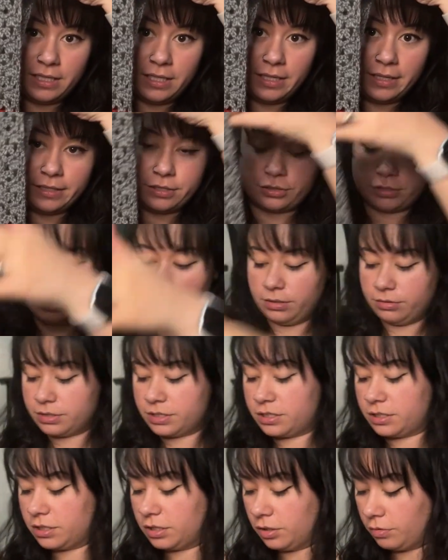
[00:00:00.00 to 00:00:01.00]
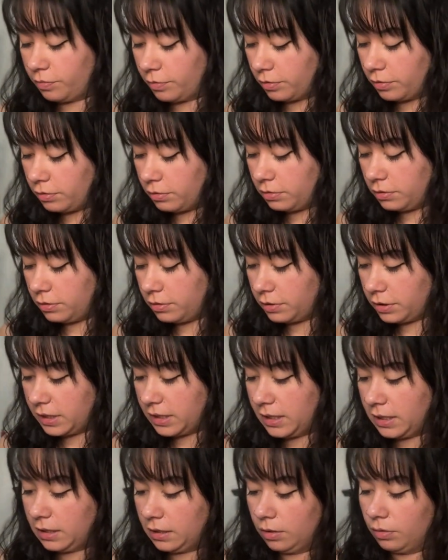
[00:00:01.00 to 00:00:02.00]
It turned out super
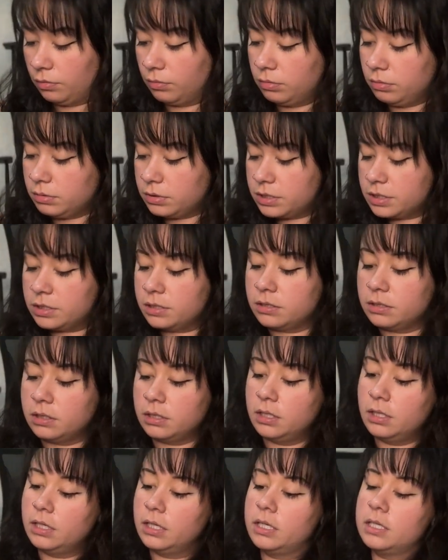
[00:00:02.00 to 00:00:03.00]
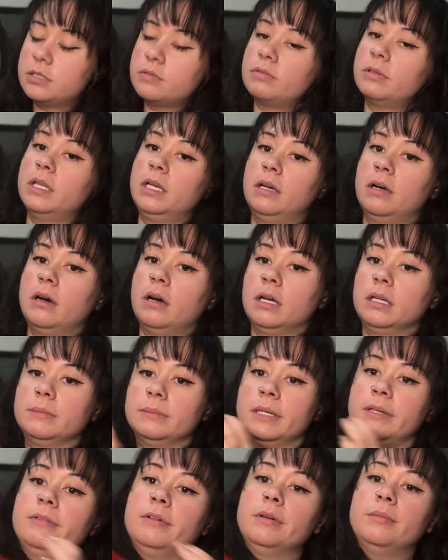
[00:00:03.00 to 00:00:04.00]
cute. It's really hot in
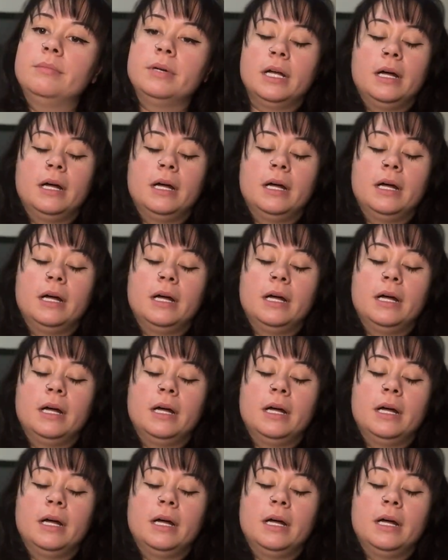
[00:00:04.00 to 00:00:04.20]
my room, but